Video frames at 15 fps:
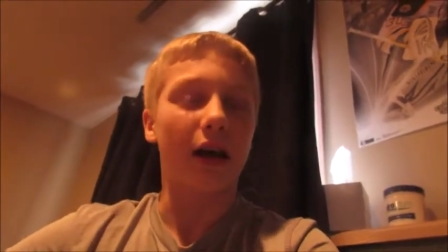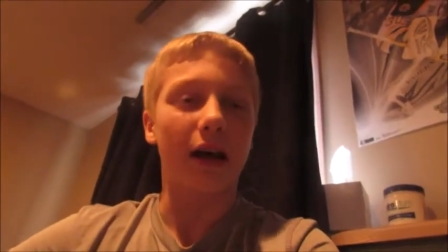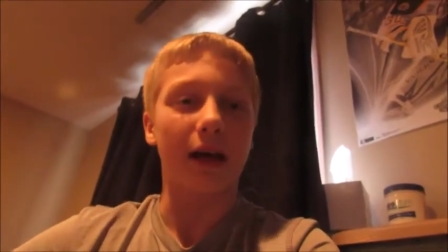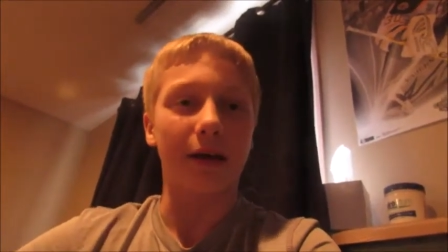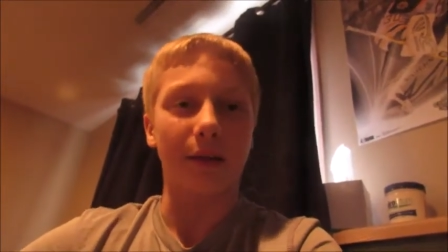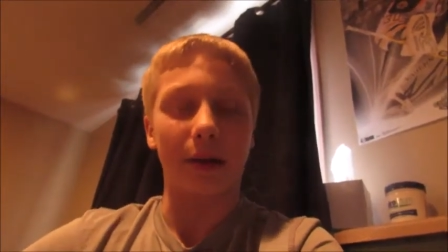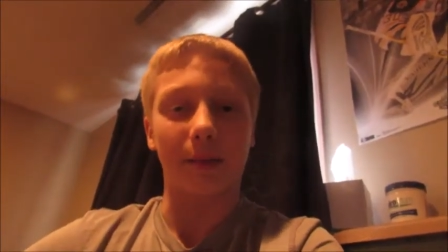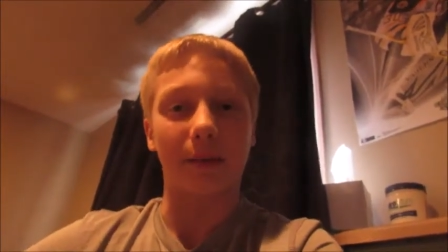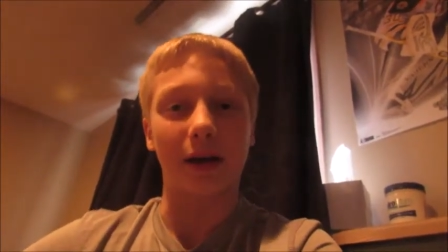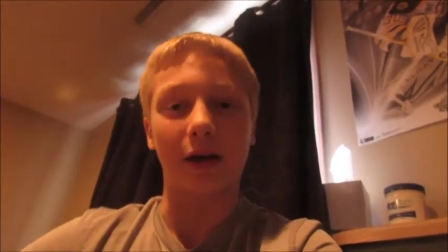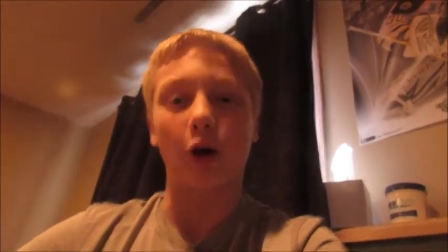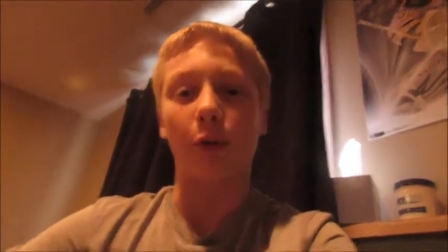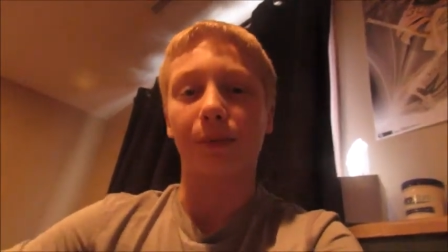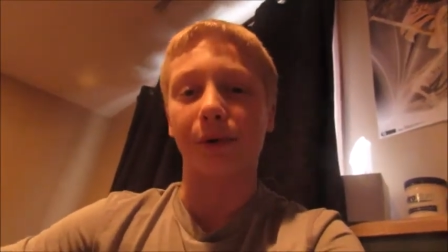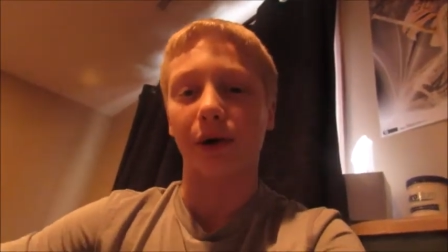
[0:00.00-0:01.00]
And, like, my
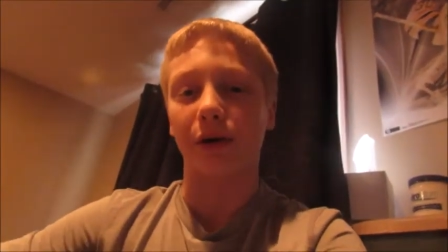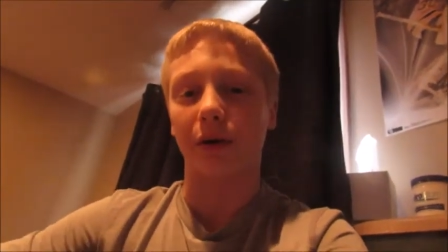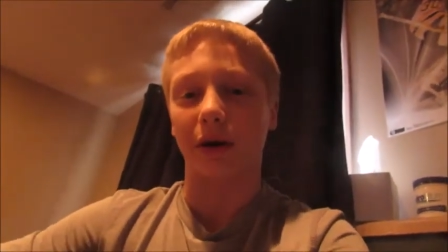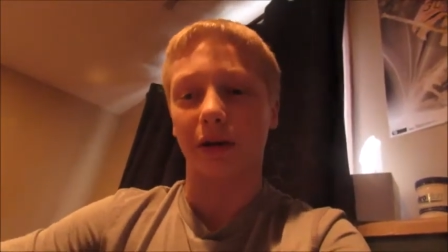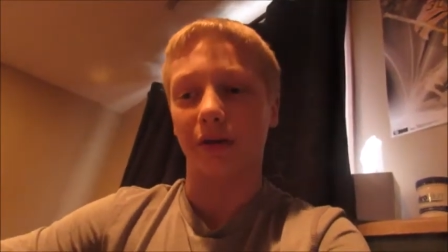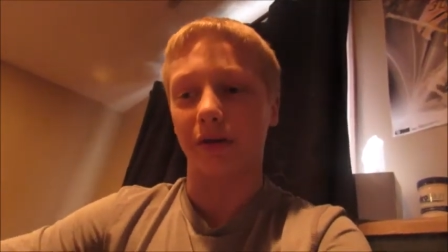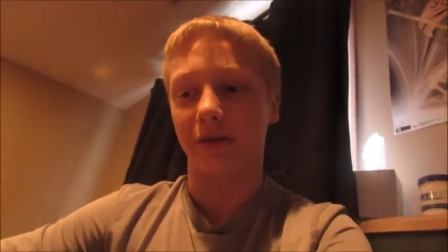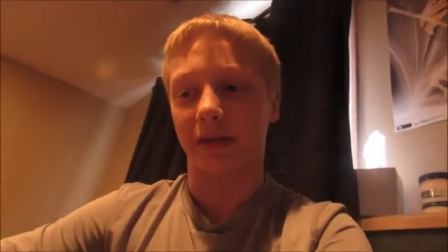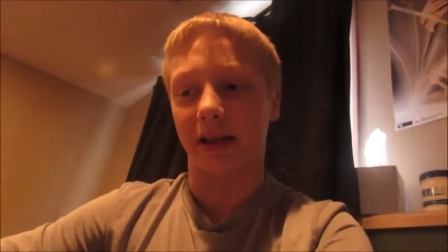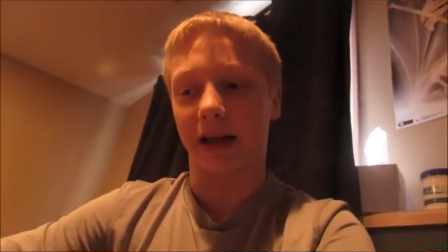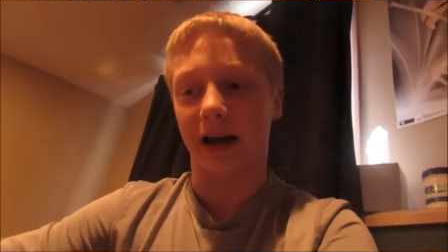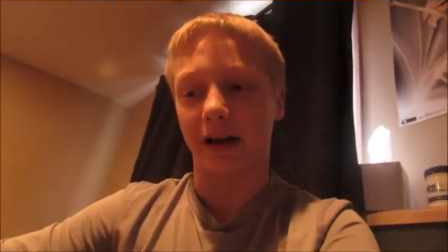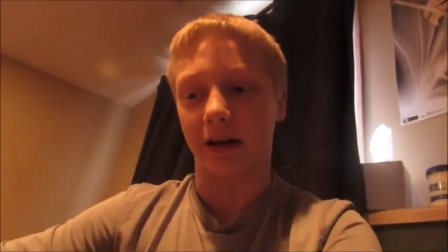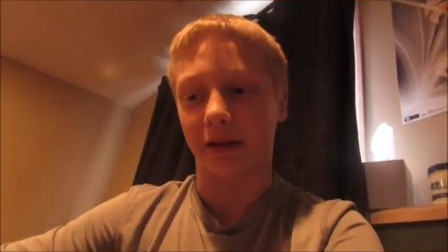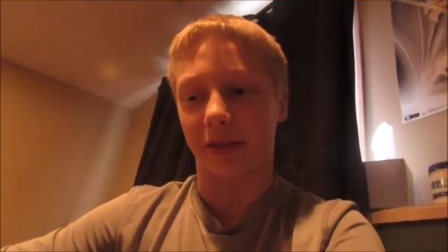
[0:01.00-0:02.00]
GoPro, I use
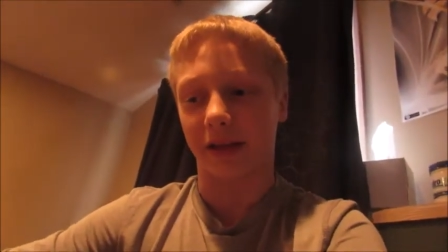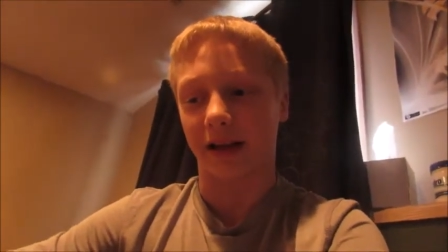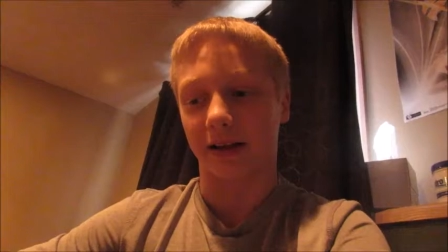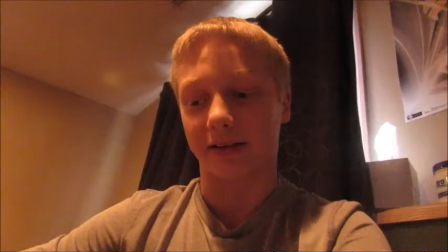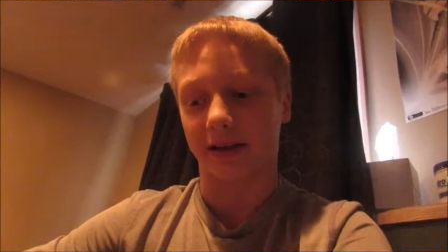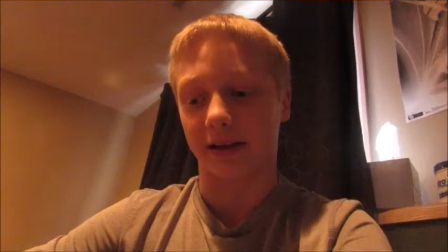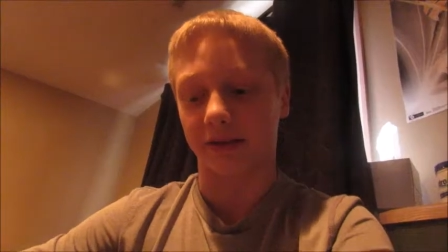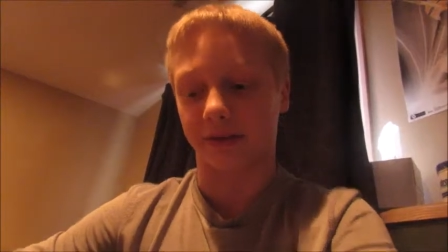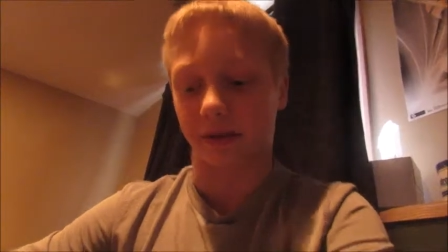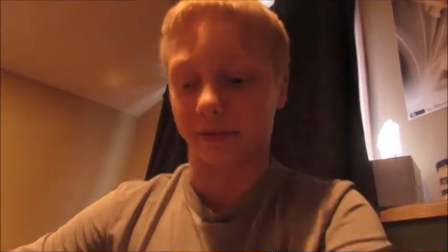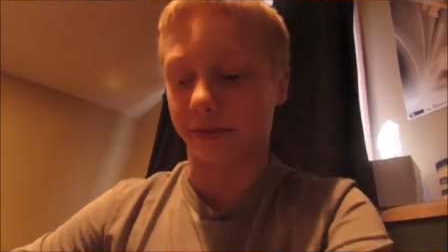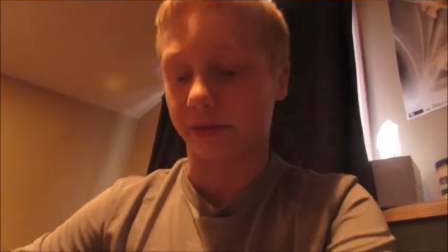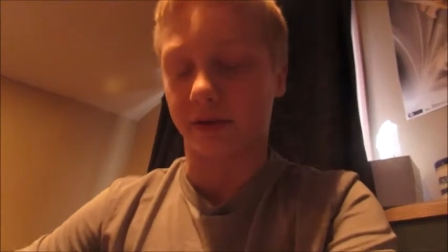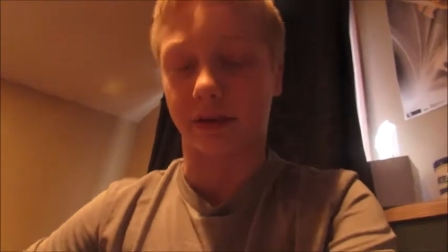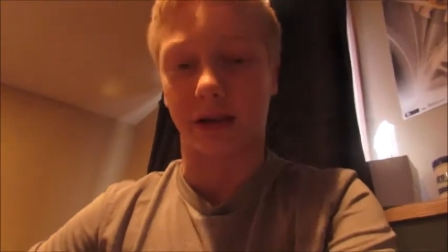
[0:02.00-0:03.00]
that. I think that's kind of
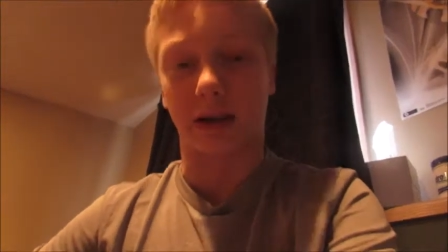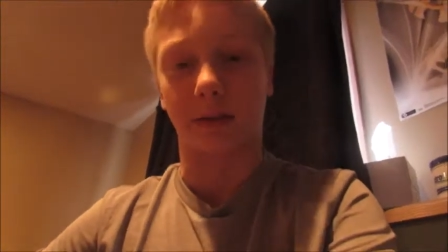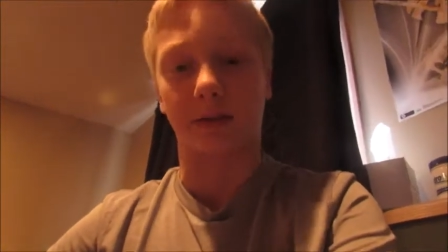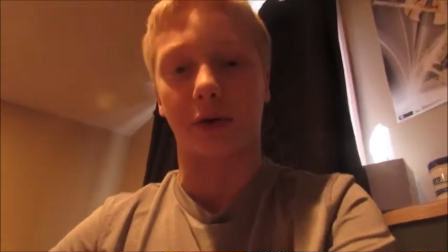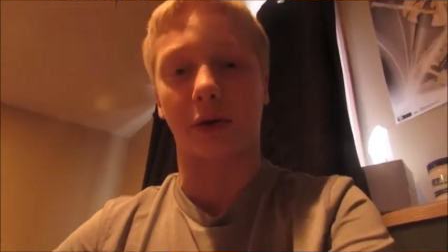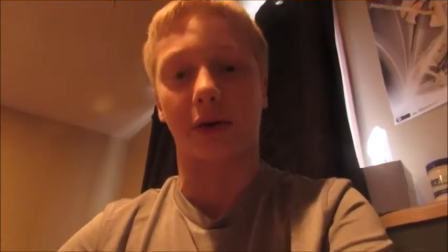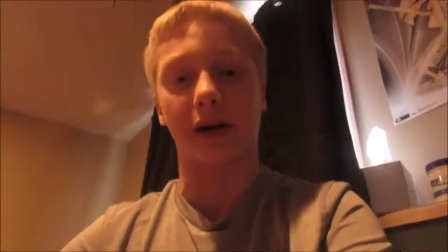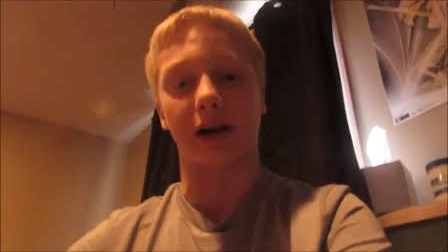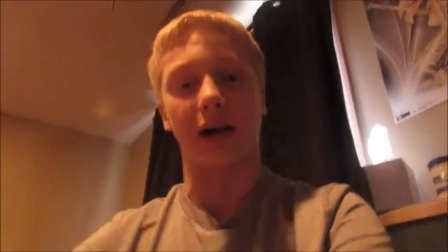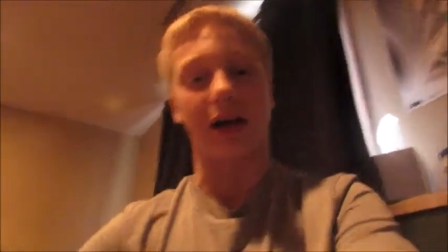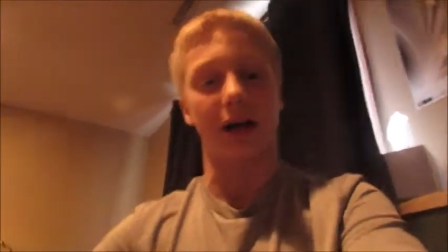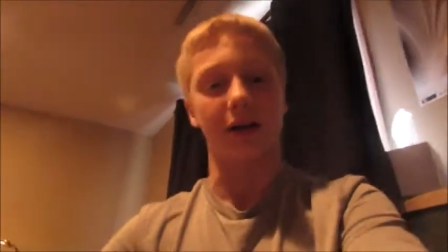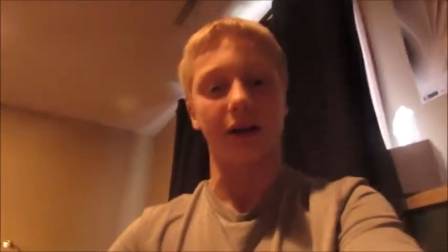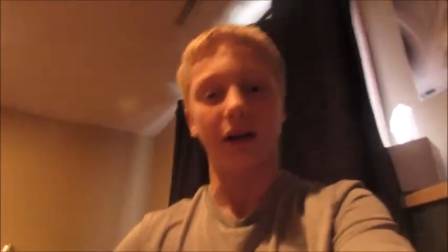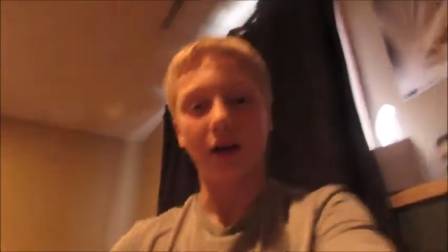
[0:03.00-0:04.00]
self-explanatory.
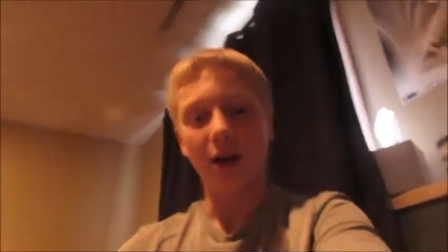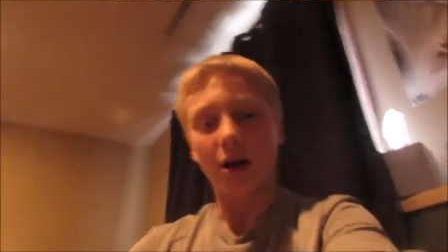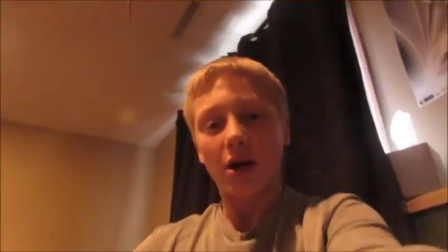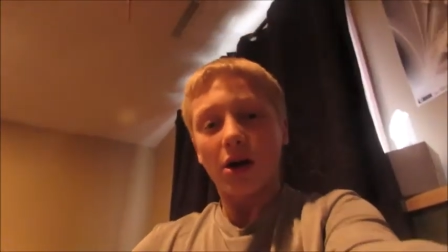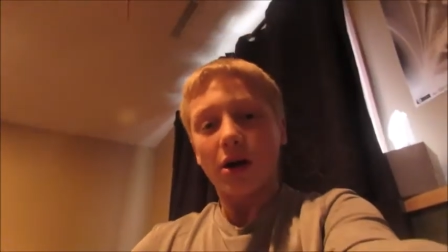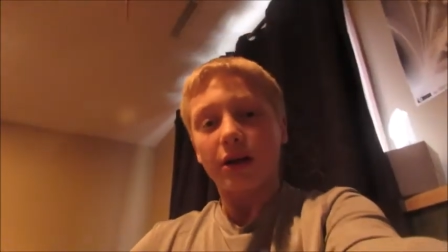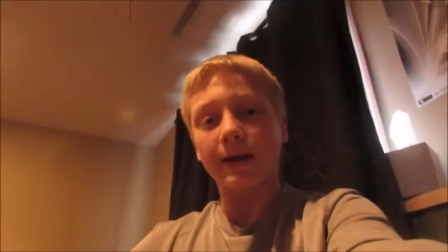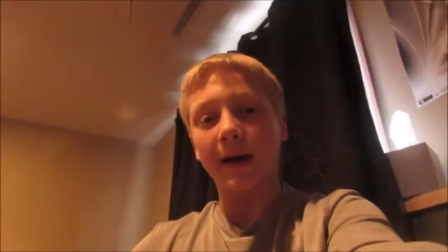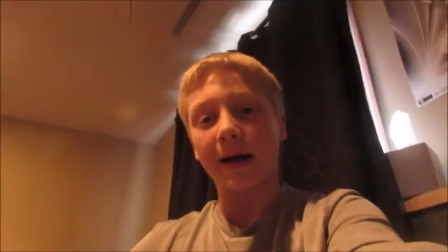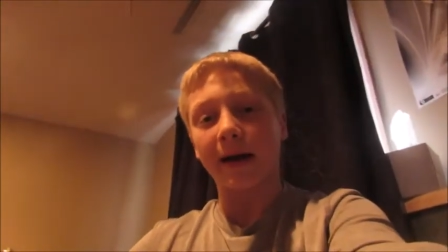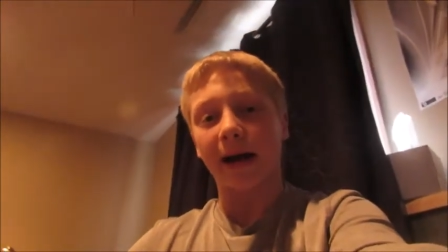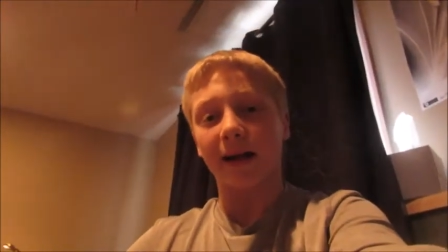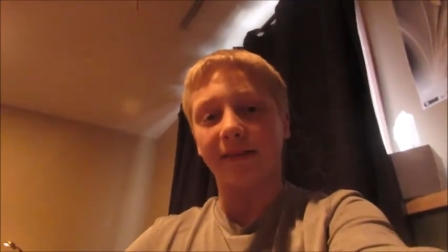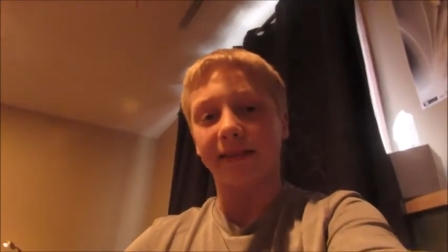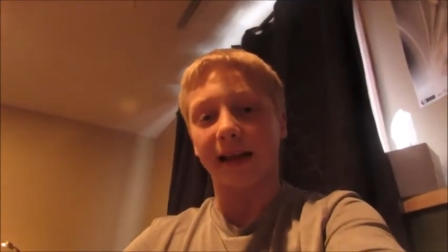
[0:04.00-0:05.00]
And, yeah,
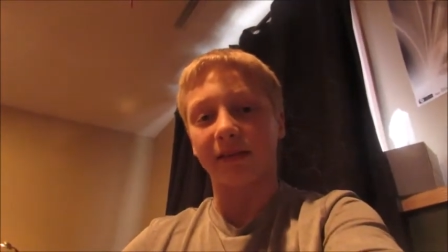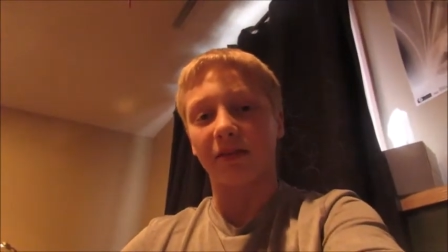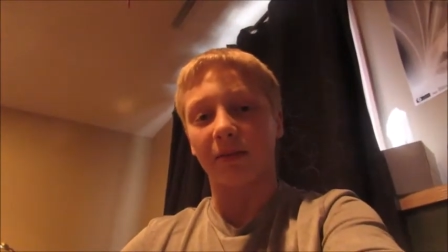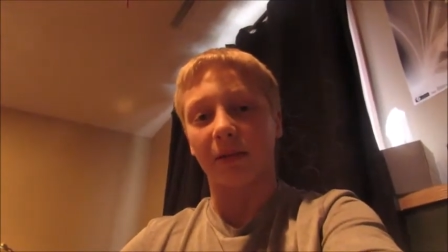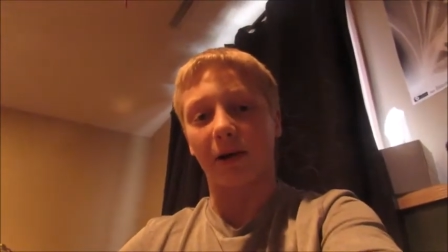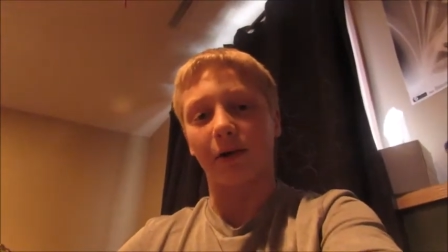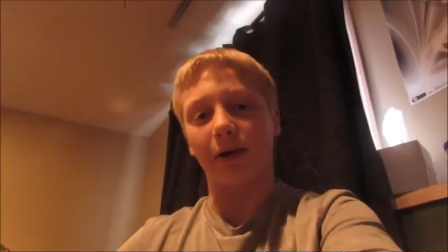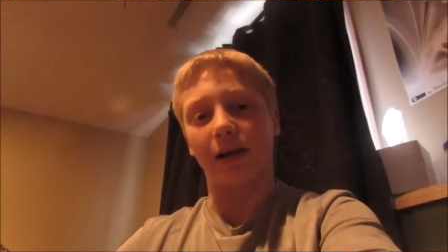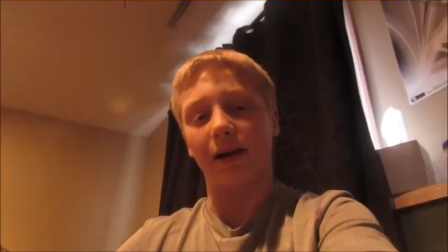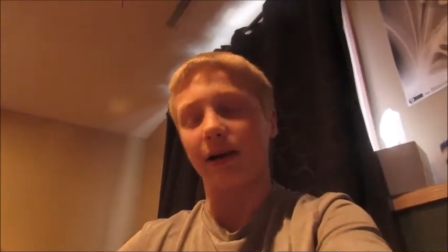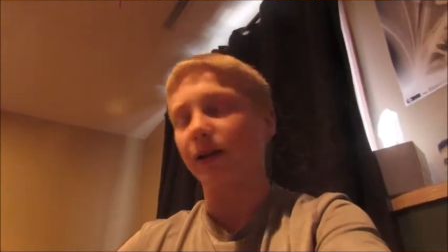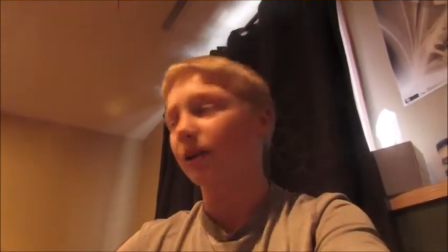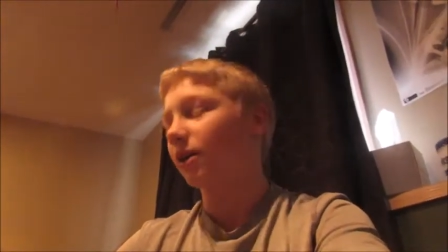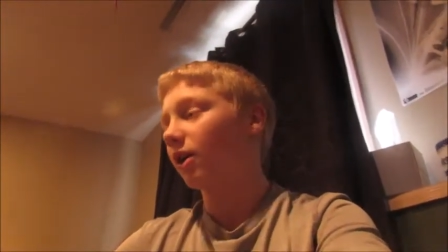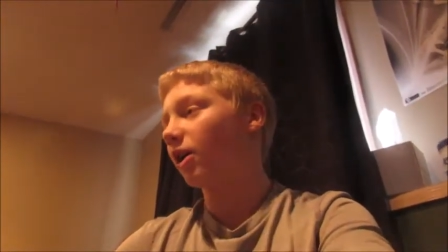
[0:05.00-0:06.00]
guys, that's about it.